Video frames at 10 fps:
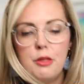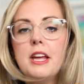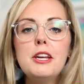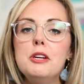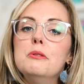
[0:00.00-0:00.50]

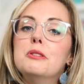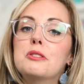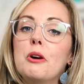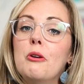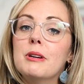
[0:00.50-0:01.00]
Thank you
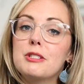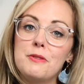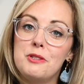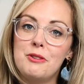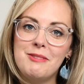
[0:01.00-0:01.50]
so much
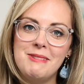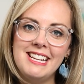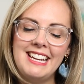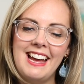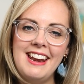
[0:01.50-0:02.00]
for joining me
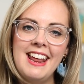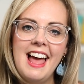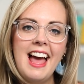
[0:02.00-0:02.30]
again,